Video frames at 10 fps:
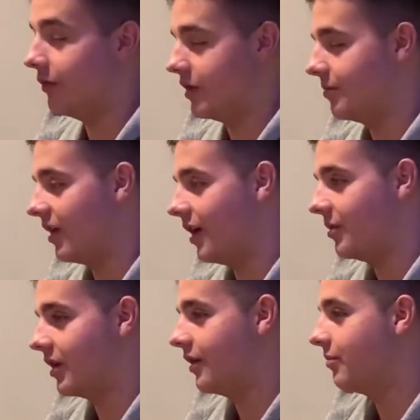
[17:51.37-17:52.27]
then you play
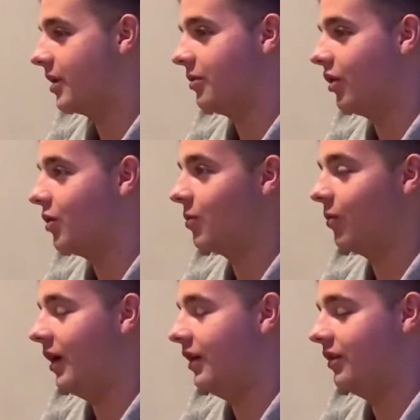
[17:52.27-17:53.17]
them again, maybe home or
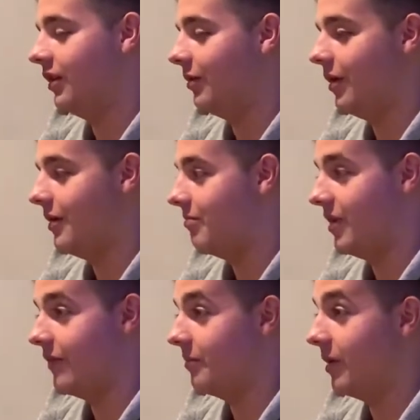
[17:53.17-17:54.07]
away, and they're
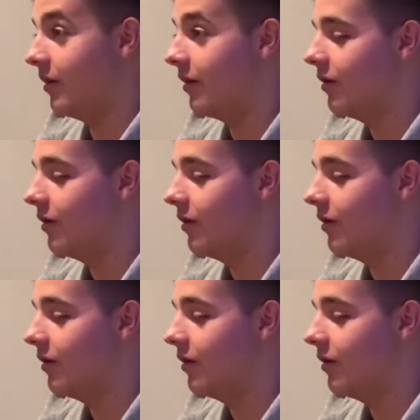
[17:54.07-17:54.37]
even better.